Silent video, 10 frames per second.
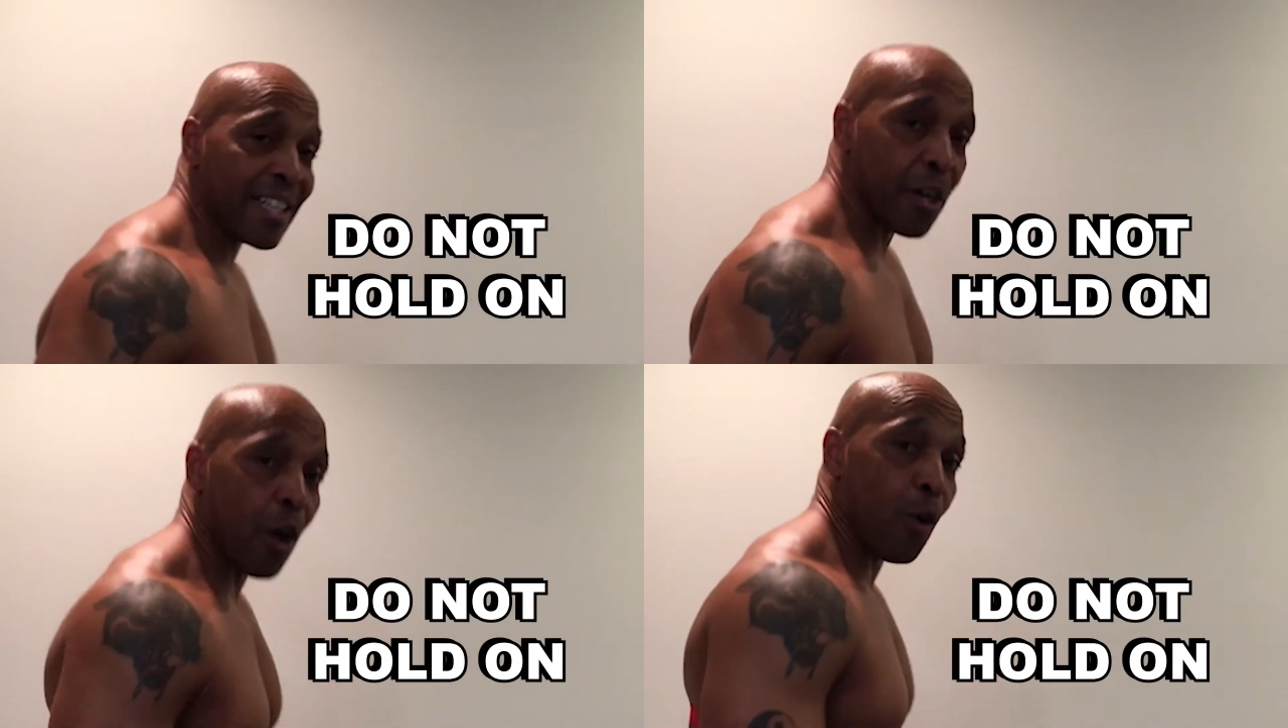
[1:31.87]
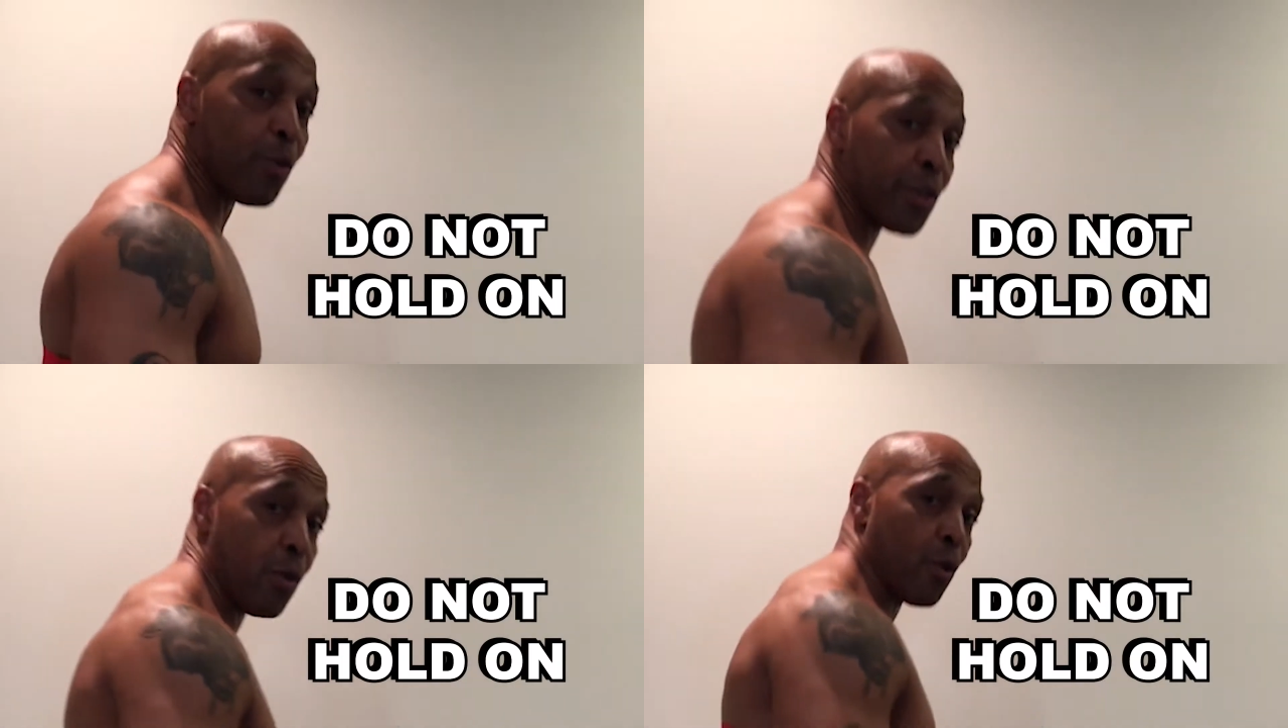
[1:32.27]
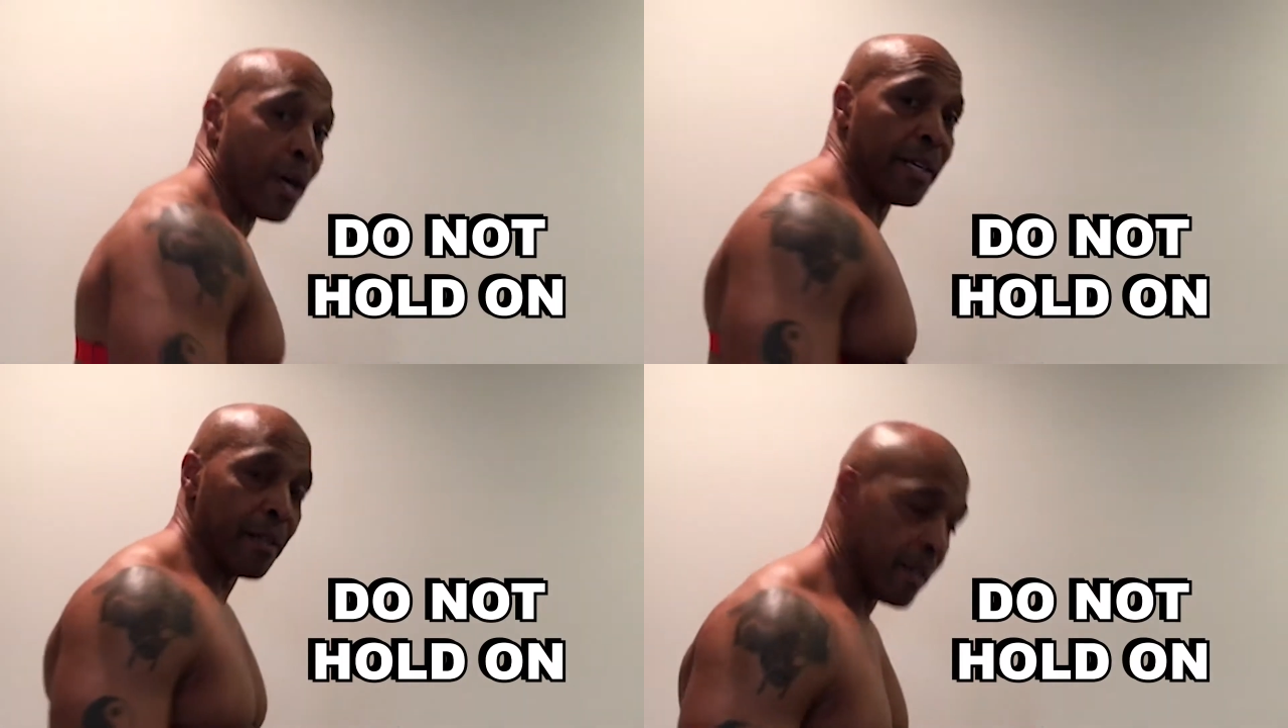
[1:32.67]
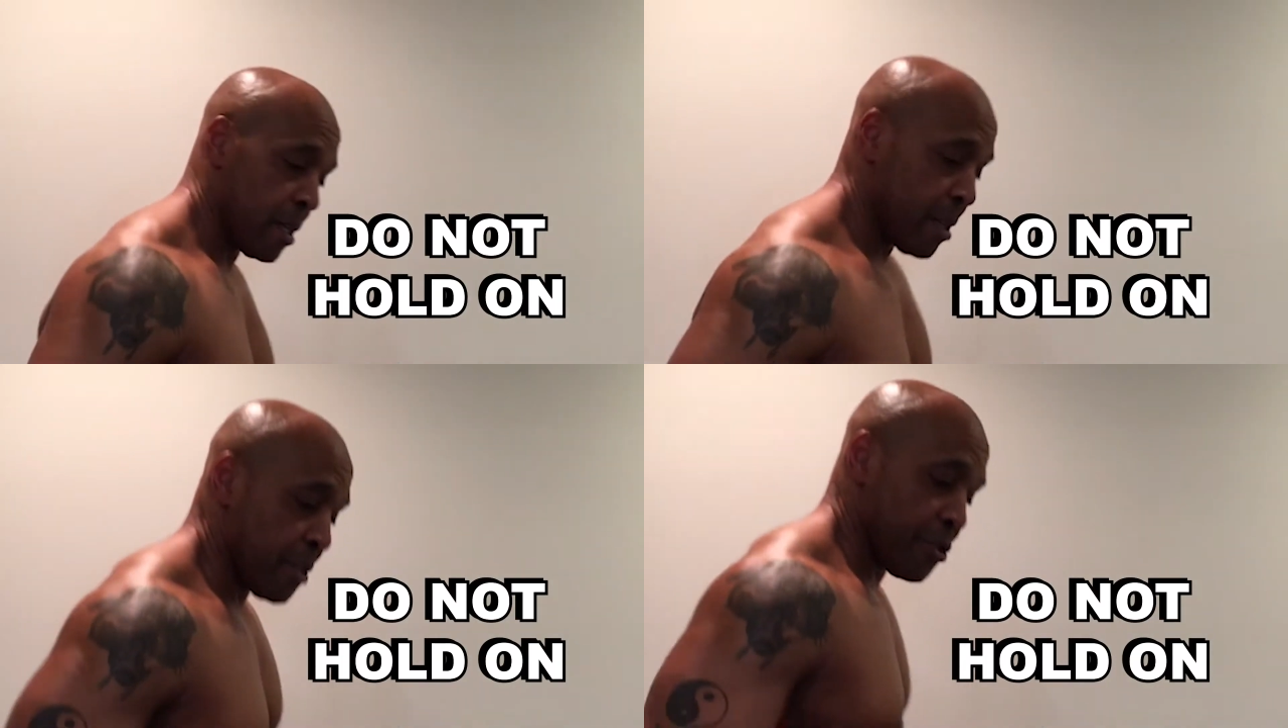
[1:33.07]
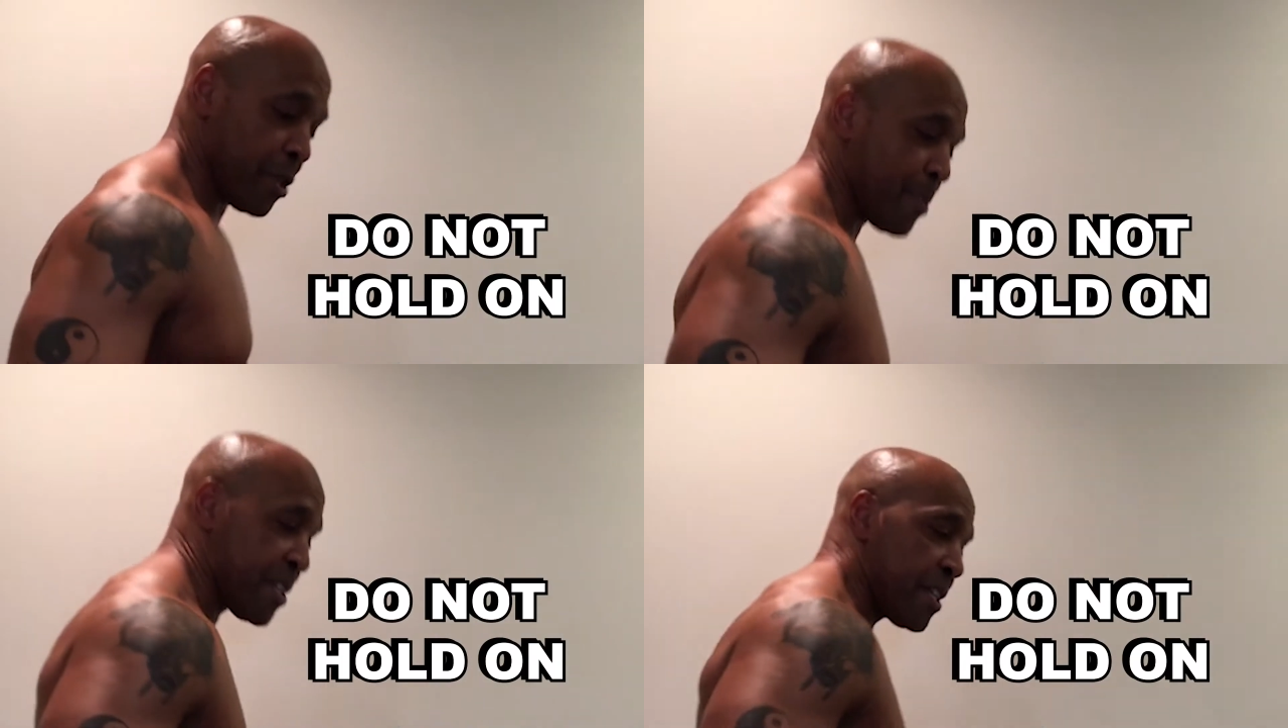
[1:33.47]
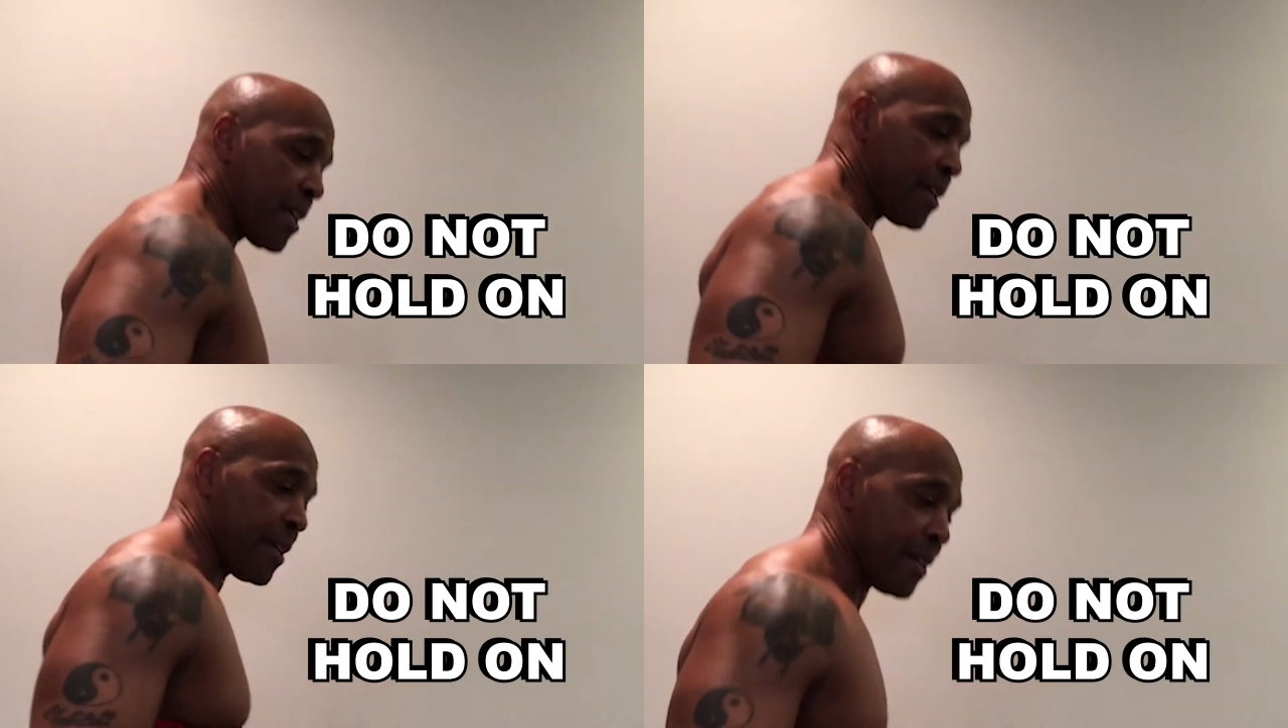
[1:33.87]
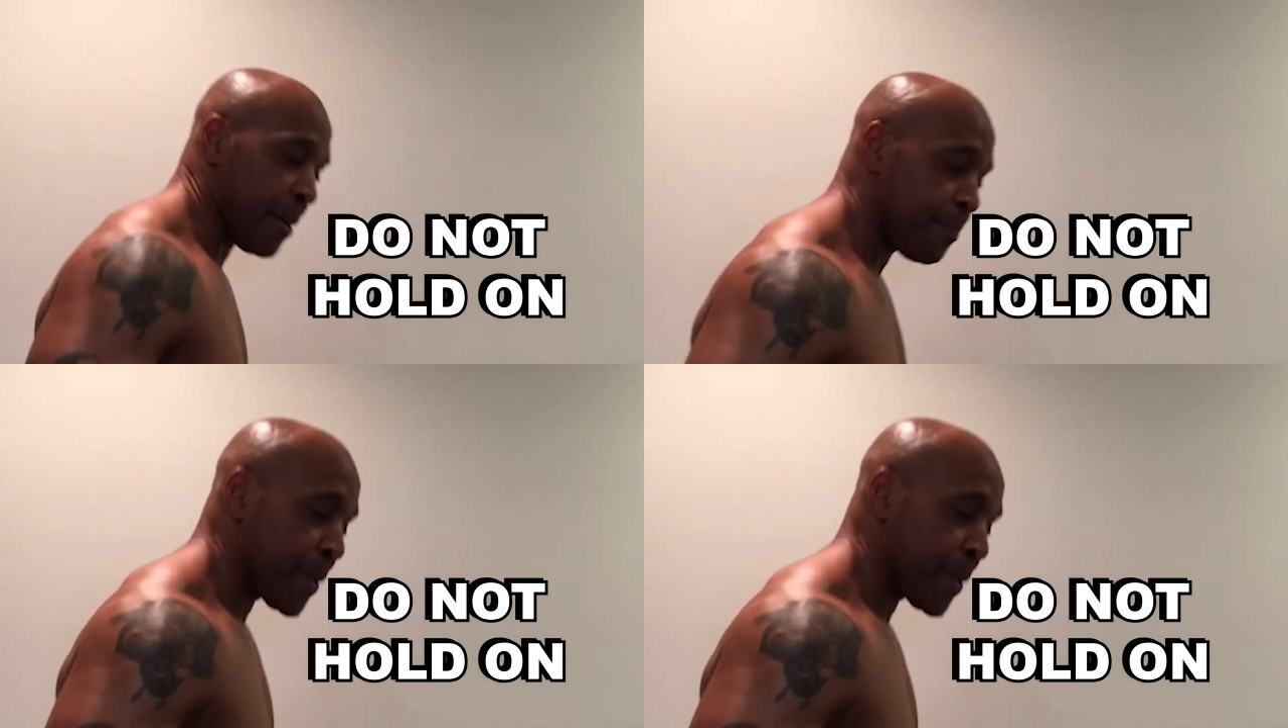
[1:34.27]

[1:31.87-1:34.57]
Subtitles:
not to hold on to the machine.